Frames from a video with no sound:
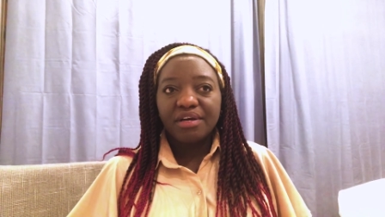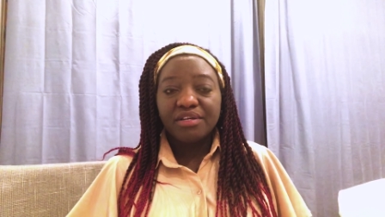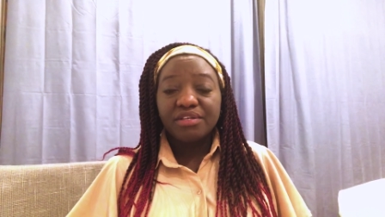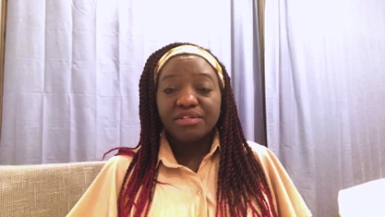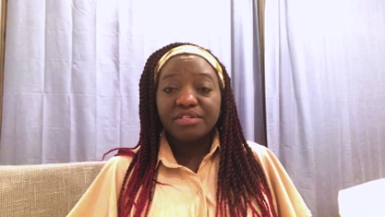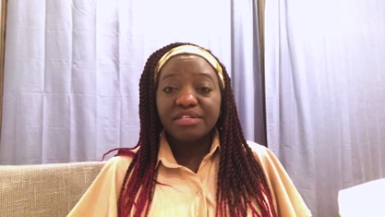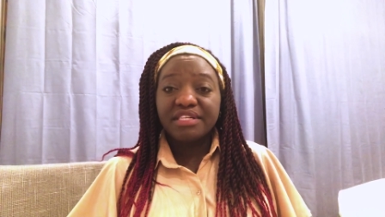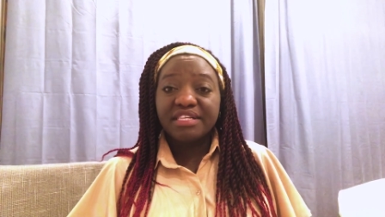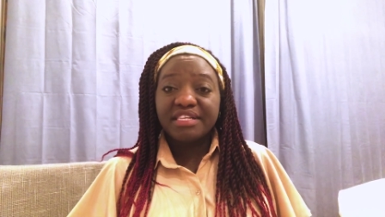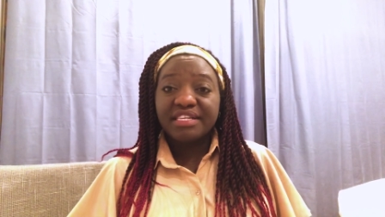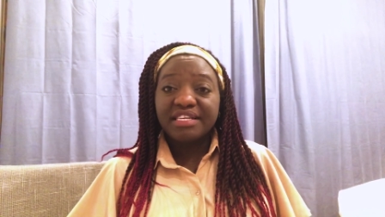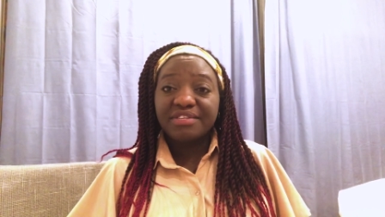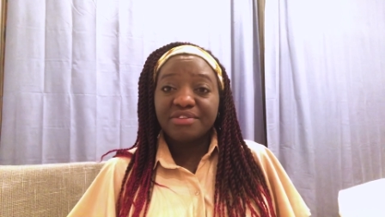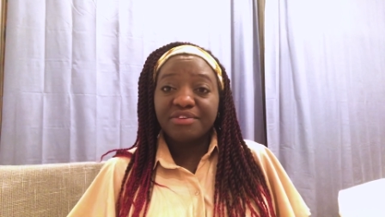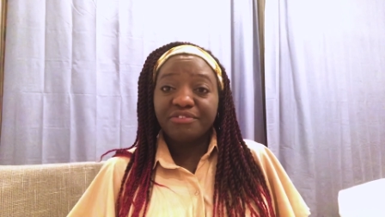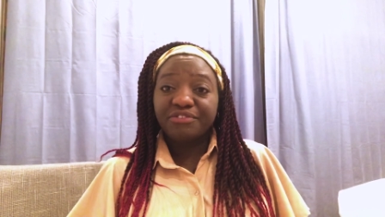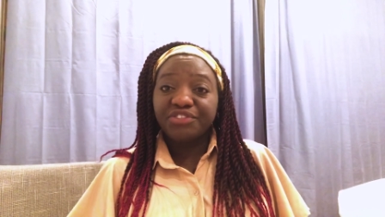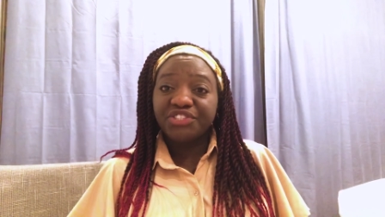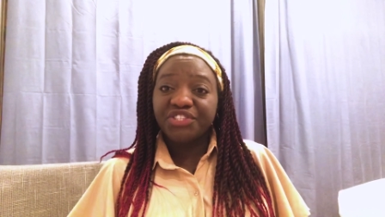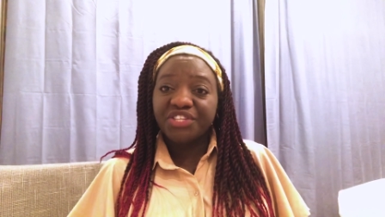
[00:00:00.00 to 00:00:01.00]
to the days
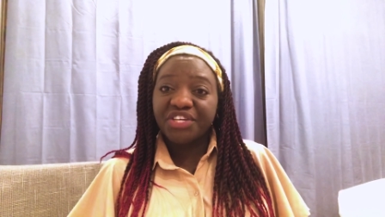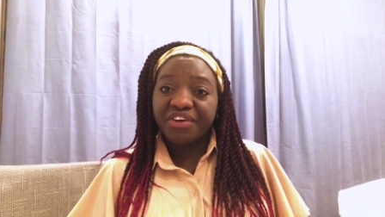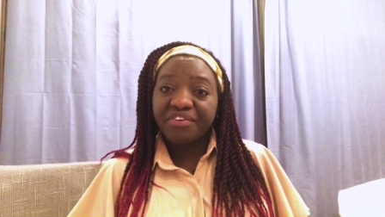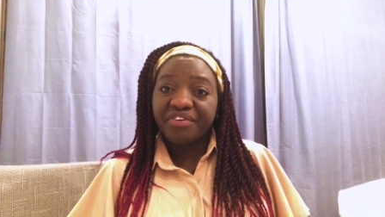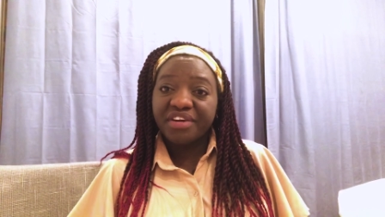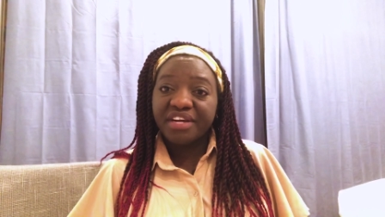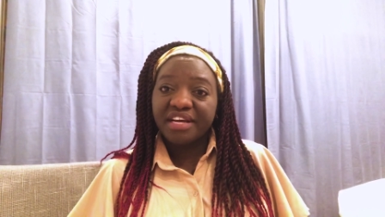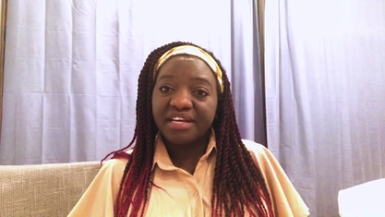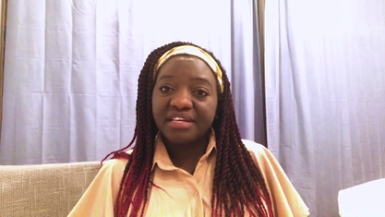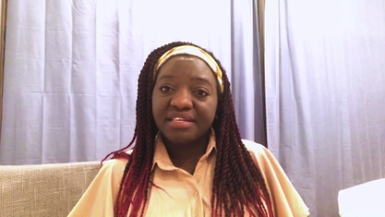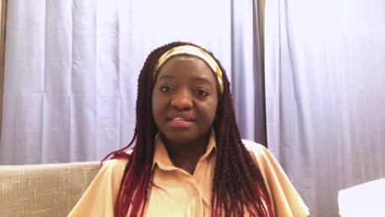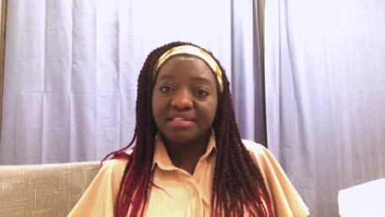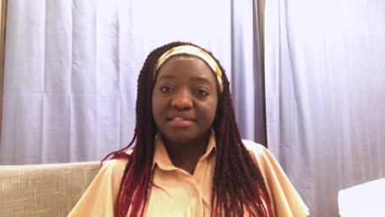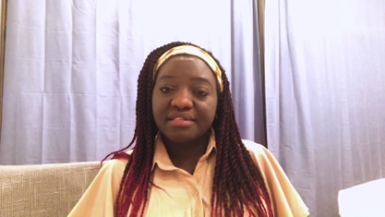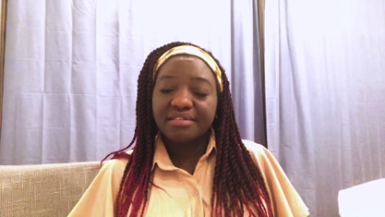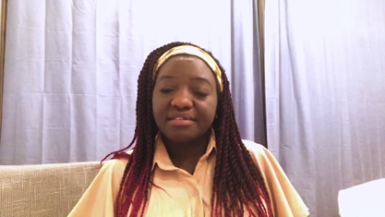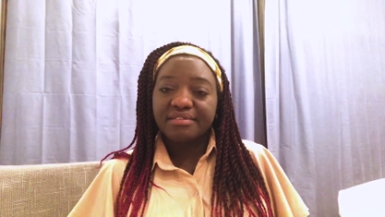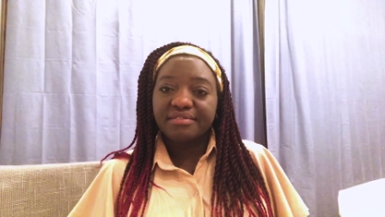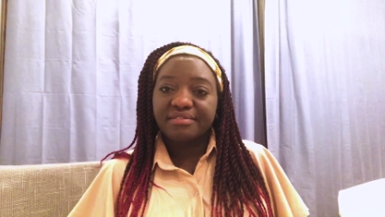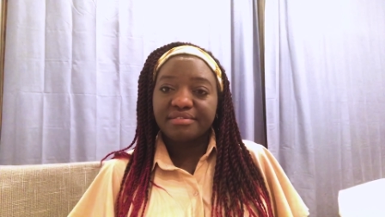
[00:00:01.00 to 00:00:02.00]
of cheering
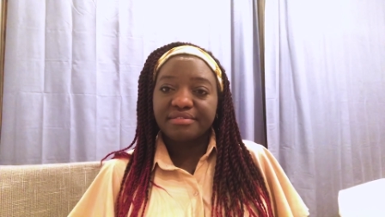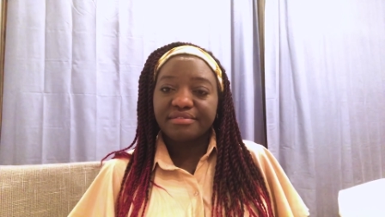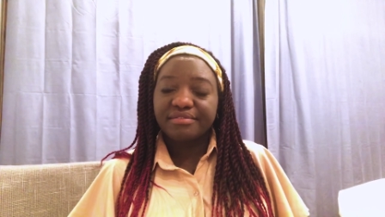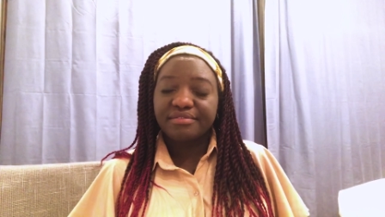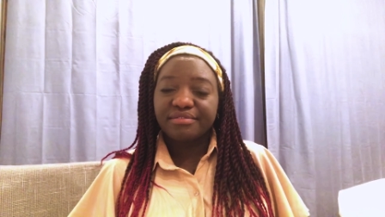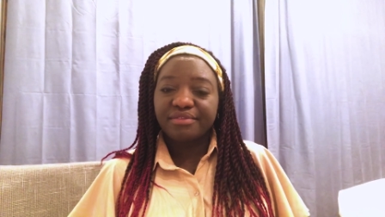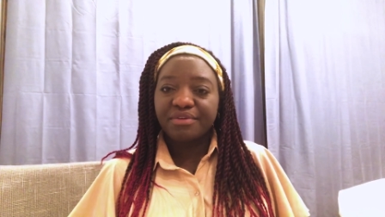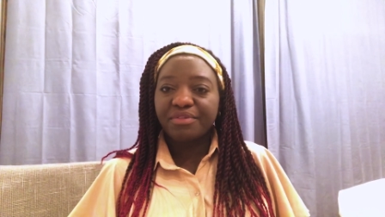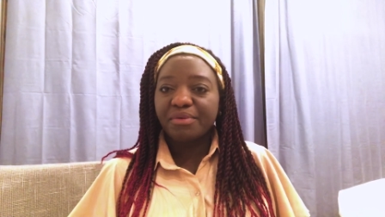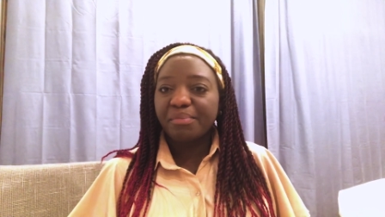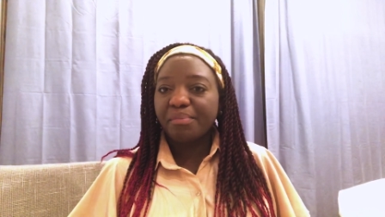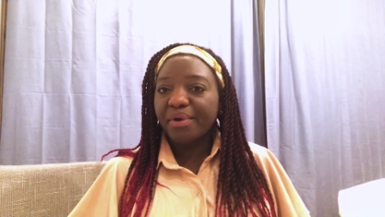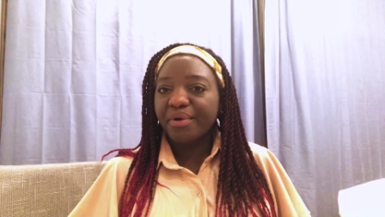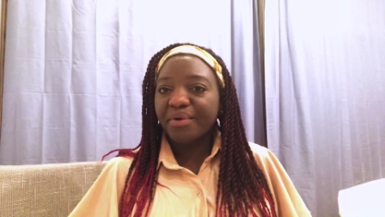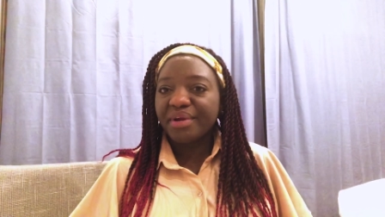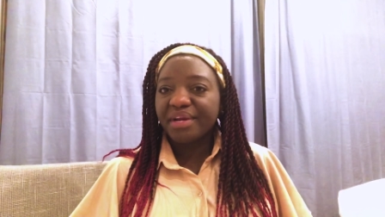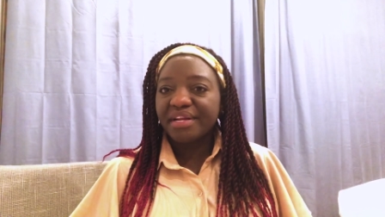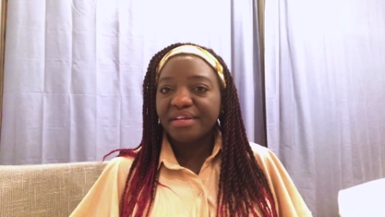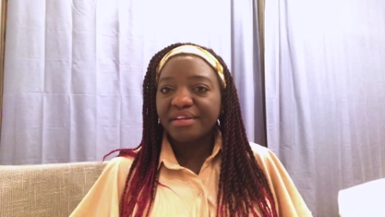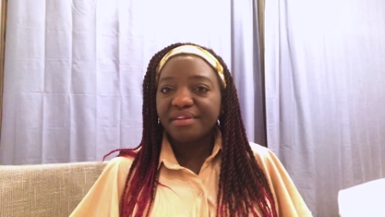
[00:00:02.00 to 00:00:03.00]
us on the
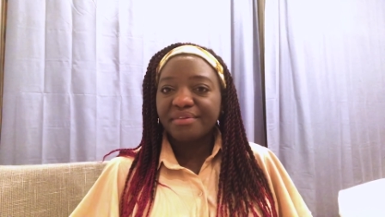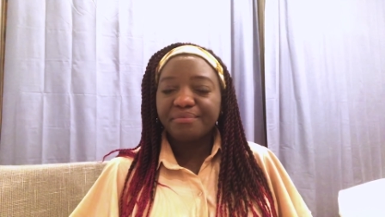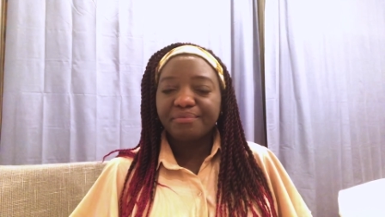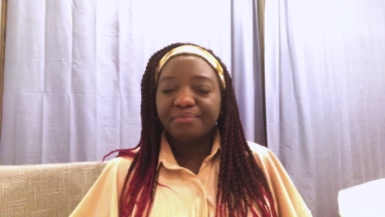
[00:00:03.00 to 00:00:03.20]
parade,